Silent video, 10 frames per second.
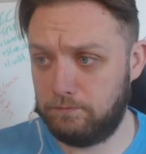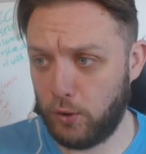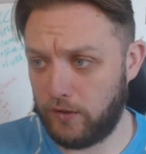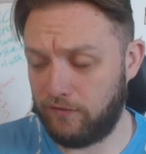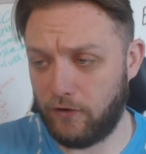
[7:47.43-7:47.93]

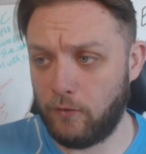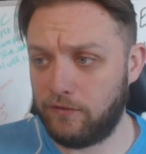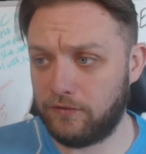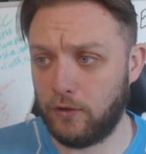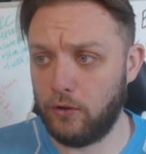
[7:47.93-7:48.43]
putting foam
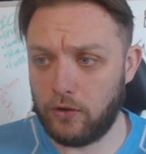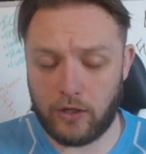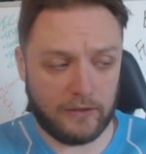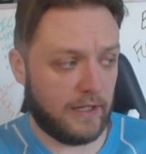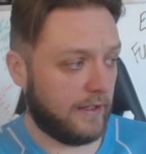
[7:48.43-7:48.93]
floor
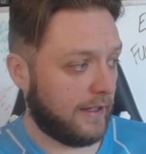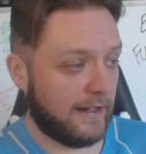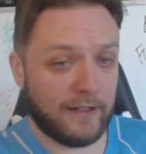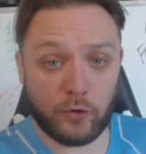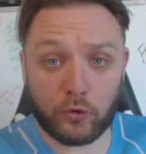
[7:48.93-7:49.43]
on like
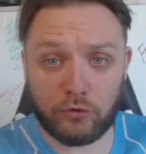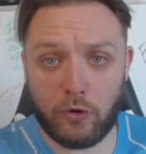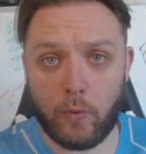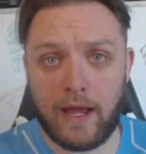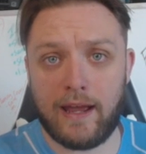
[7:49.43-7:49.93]
an
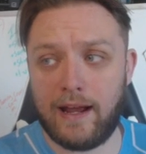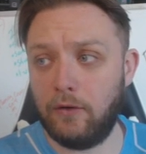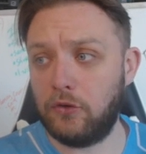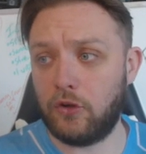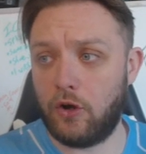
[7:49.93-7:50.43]
industrial
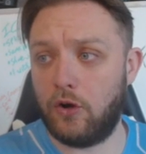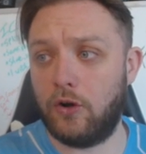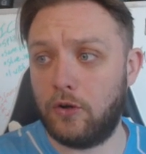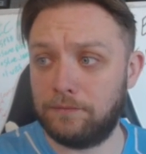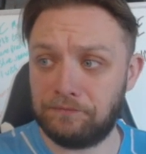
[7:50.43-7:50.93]
warehouse
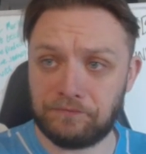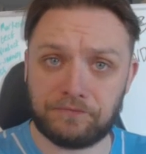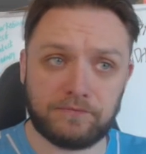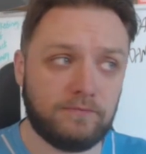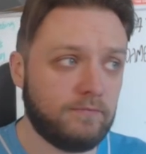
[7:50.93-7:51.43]
or
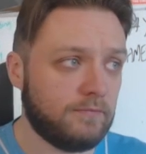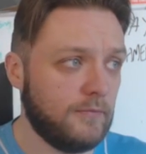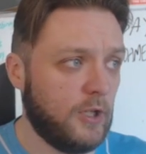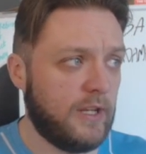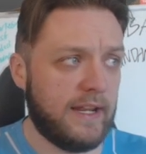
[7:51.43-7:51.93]

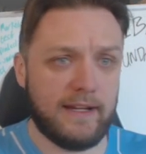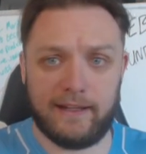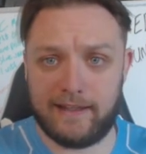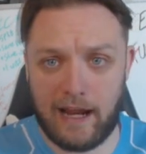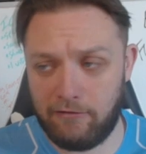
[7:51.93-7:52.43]
in a
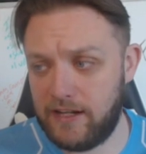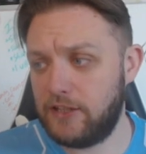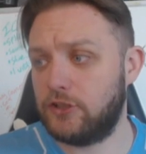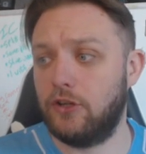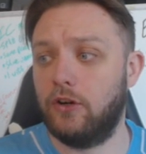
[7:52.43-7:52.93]

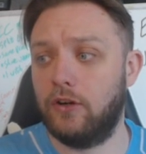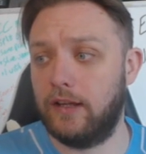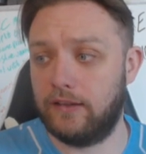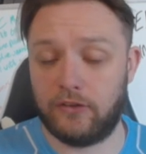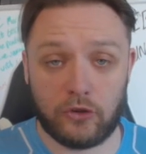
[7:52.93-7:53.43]
garage or
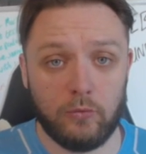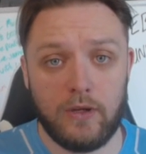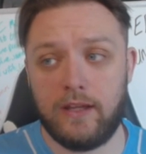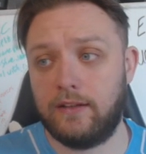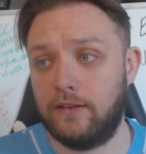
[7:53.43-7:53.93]
in
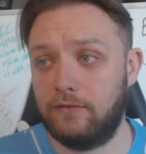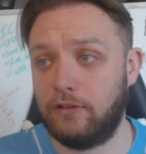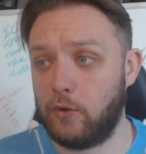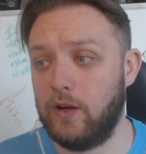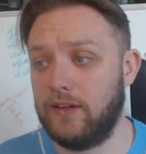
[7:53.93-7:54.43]
somewhere that
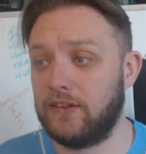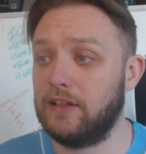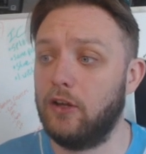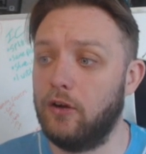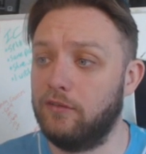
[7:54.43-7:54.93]
requires a
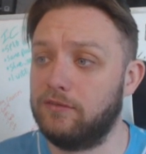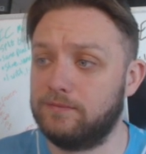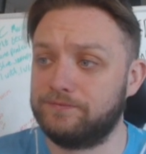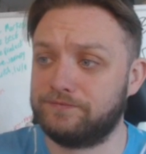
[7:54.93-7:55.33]
lot of